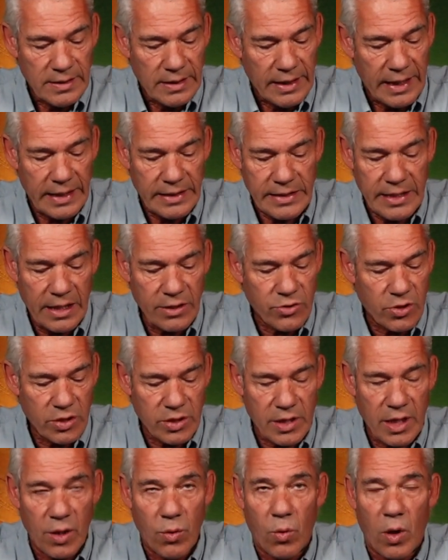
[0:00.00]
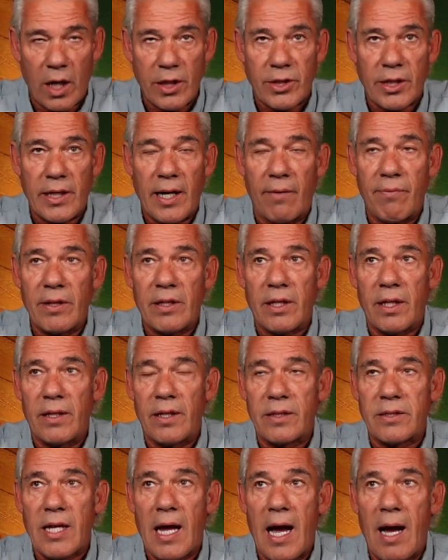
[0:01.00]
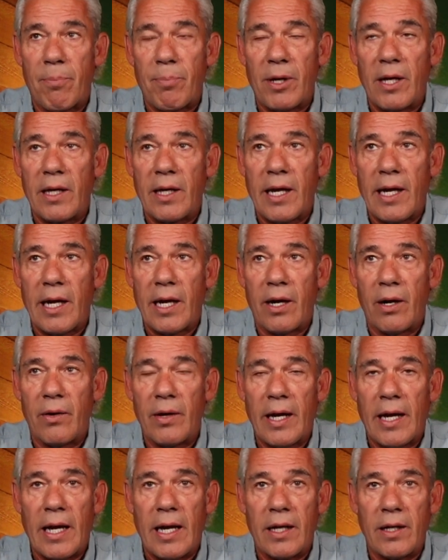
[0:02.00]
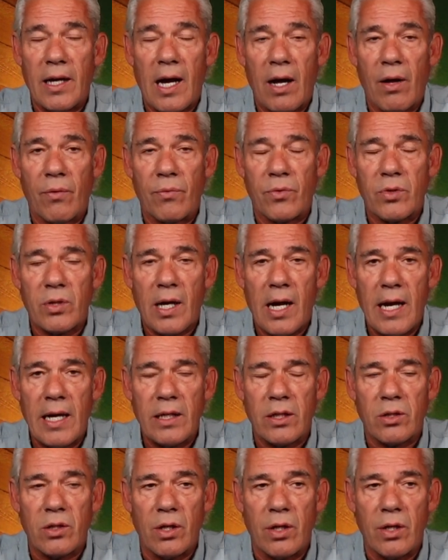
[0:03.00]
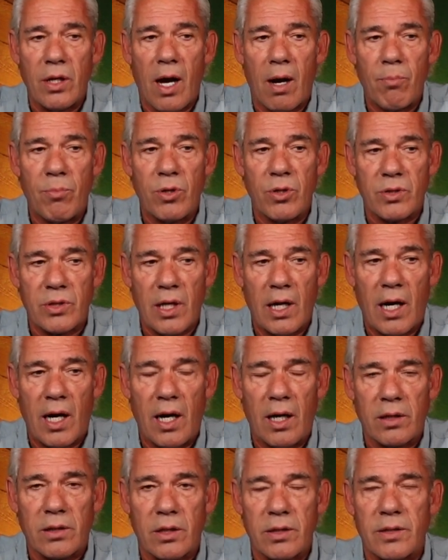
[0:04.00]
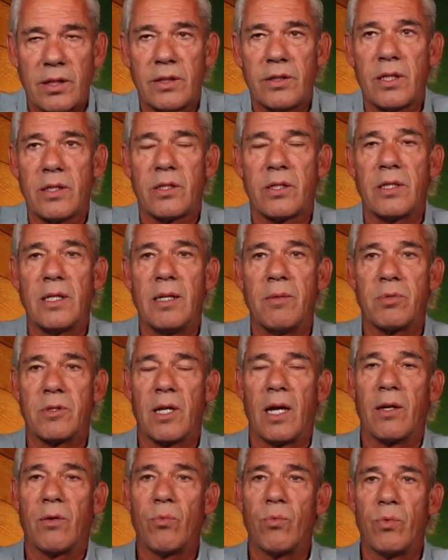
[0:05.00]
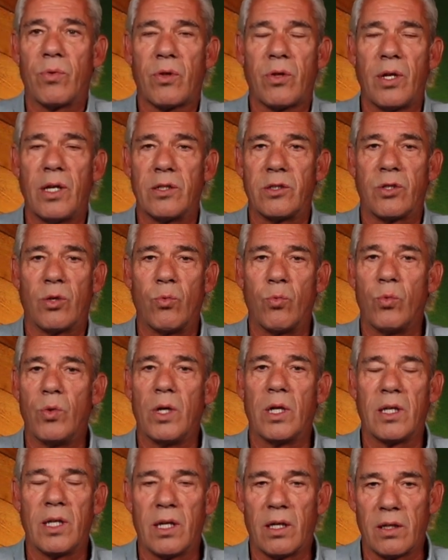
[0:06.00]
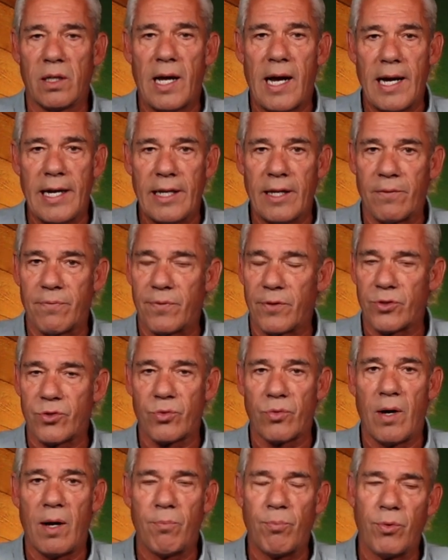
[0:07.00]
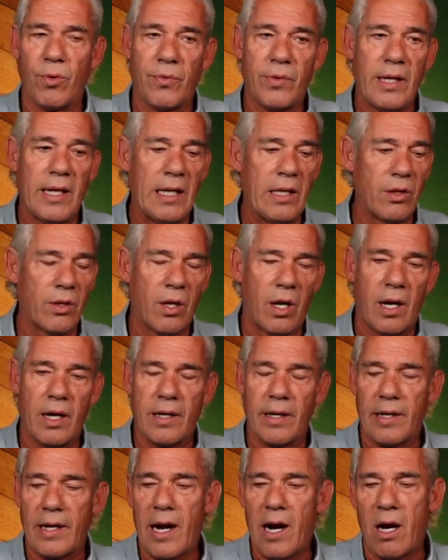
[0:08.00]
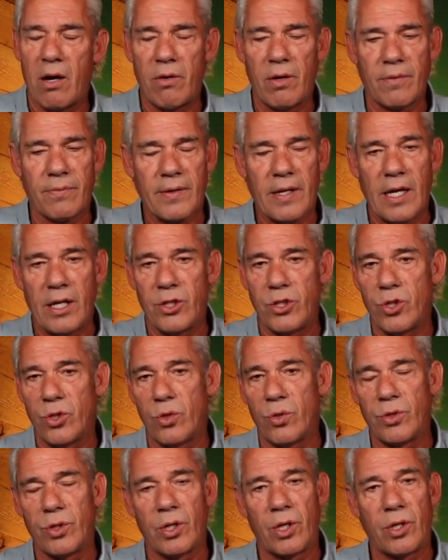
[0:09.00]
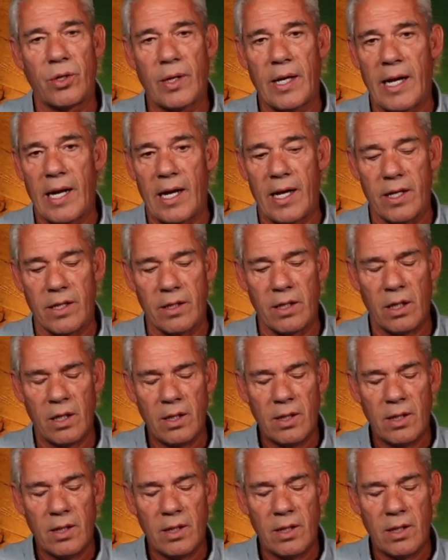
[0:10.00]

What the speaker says: It's interesting watching everything that's happening here and how tight the numbers are, because it just seems like things are really aligning for Trump with Elon and RFK Jr. and